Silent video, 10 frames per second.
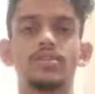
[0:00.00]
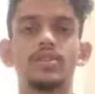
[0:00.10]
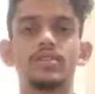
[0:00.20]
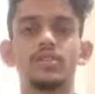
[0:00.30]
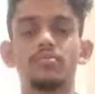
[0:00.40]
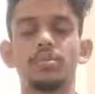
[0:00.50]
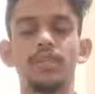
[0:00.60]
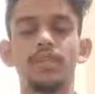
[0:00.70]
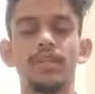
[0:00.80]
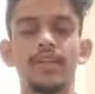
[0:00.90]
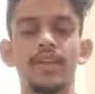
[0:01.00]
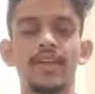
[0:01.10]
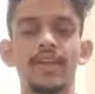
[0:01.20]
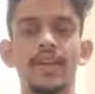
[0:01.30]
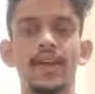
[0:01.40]
For example, int
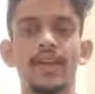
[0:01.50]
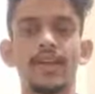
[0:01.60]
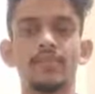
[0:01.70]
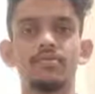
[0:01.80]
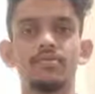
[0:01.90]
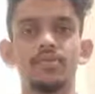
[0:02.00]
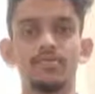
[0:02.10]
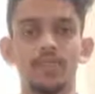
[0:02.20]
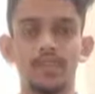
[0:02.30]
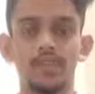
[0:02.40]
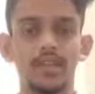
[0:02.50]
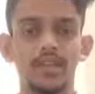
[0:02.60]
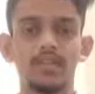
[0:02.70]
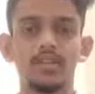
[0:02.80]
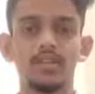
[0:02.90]
a array equal to new
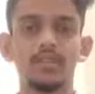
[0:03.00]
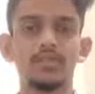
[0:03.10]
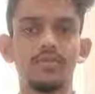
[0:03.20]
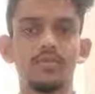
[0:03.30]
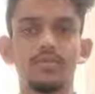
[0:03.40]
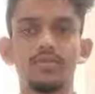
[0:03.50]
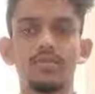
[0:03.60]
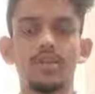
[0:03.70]
int 5,